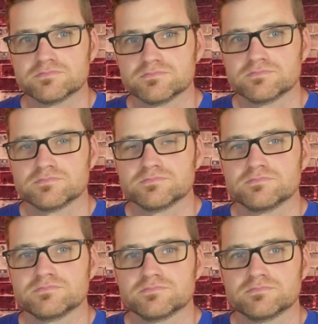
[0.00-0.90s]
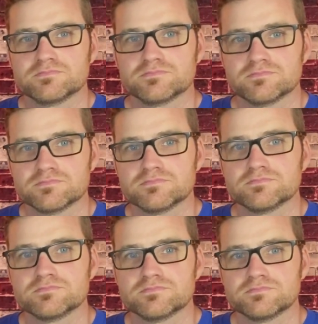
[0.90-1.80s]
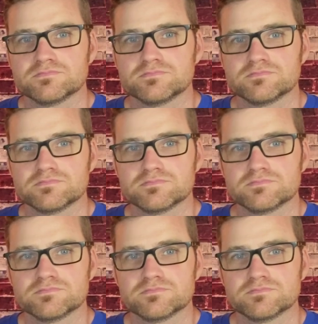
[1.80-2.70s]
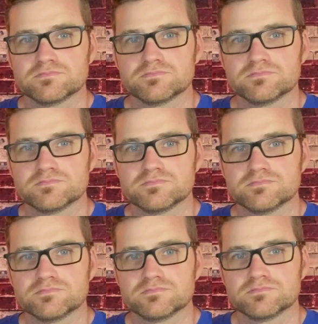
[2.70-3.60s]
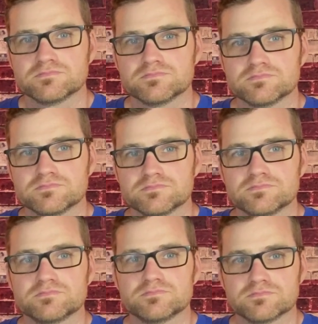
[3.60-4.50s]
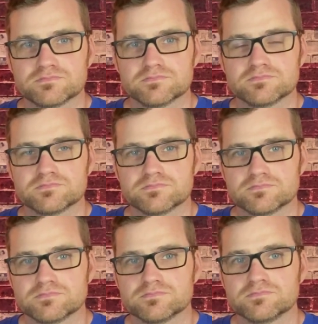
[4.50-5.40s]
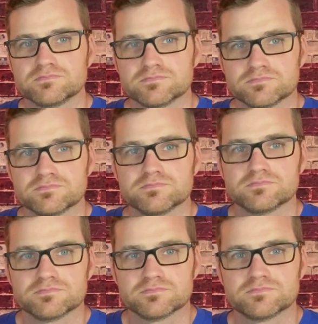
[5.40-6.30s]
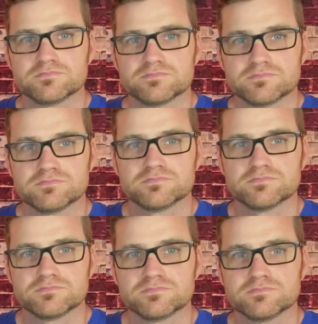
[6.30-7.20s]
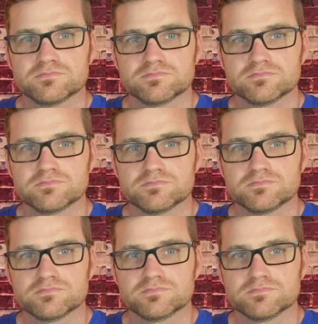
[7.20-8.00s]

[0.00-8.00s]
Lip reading: The person shown says nothing.